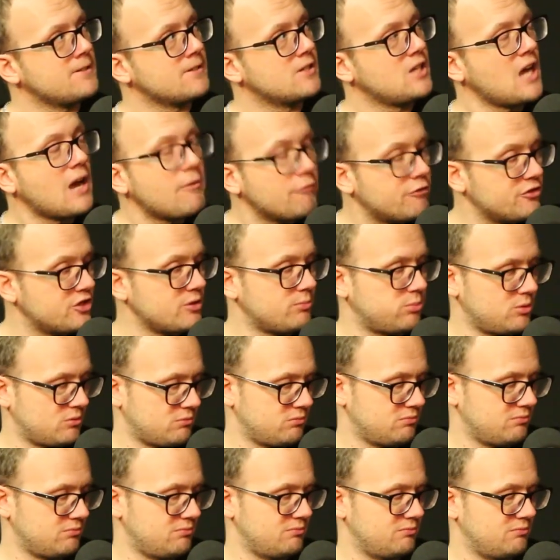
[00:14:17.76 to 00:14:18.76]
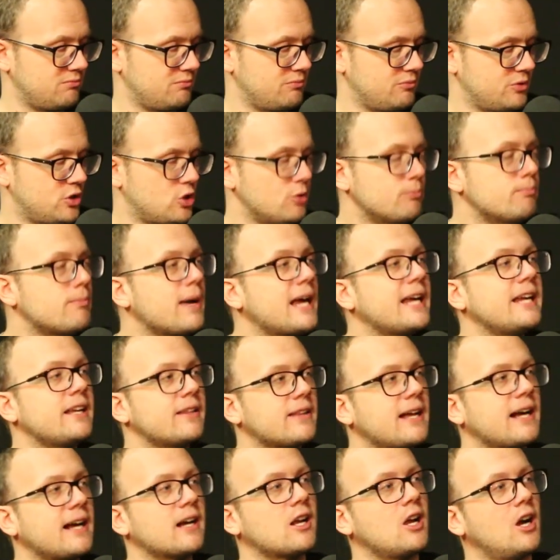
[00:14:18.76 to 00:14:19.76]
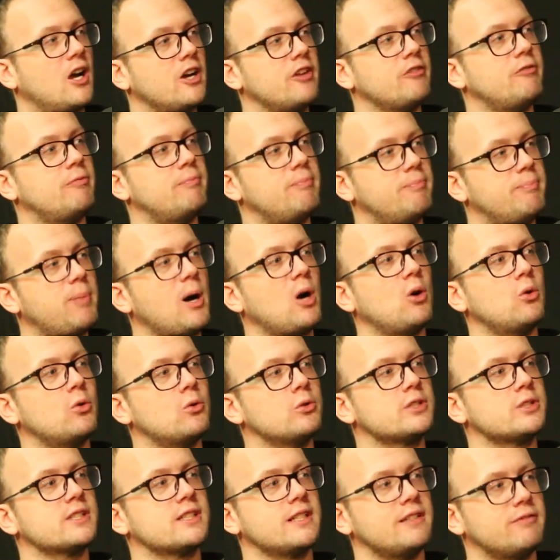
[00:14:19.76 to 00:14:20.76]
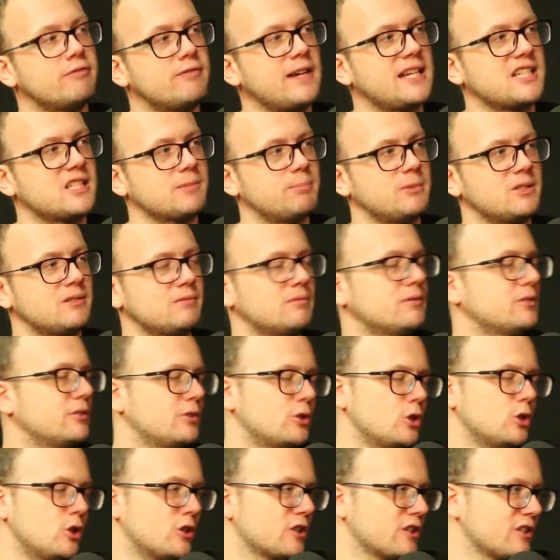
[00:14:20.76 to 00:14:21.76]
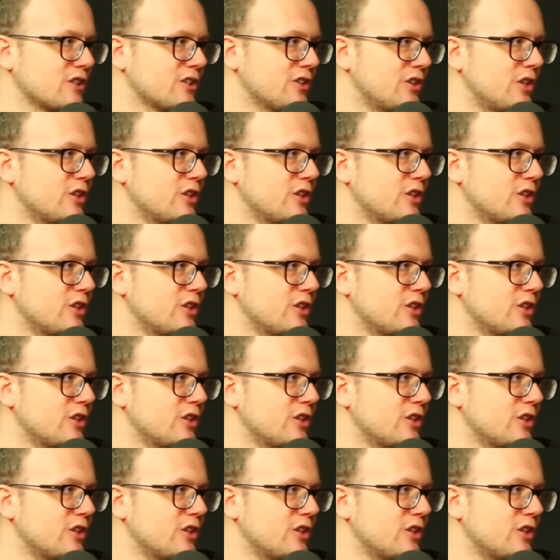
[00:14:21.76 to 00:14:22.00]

comfortable to make that kind of bold investment look,